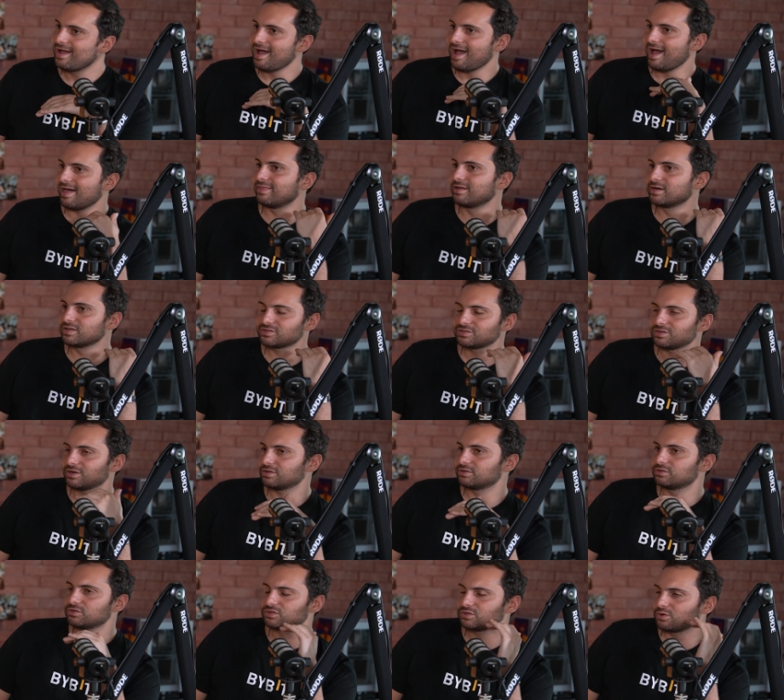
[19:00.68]
and then it
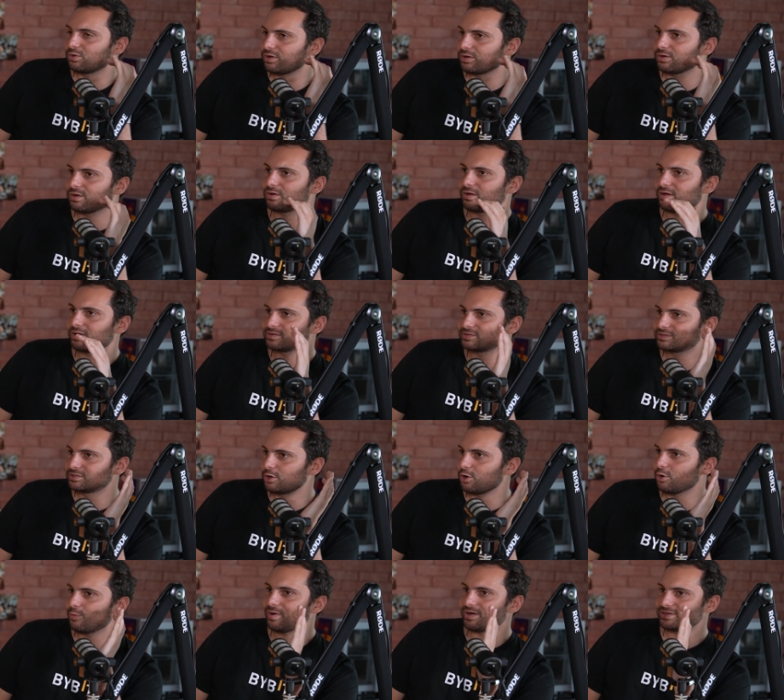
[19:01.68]
started just going
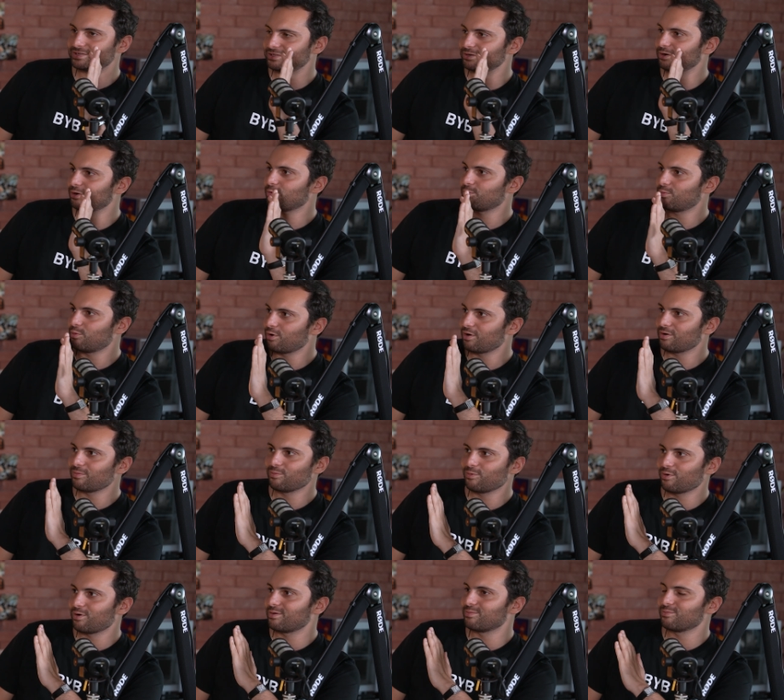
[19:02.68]
zero by zero, more and
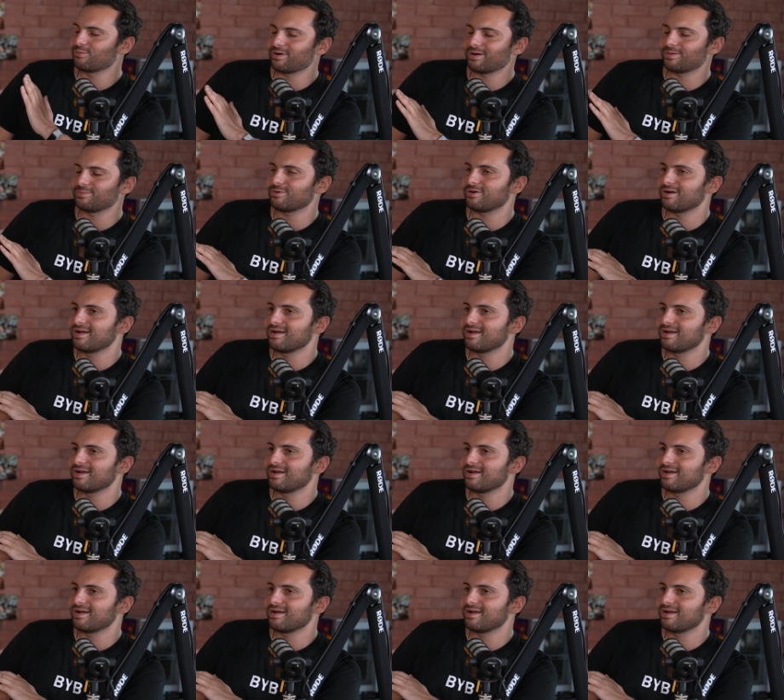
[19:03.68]
more and more and more.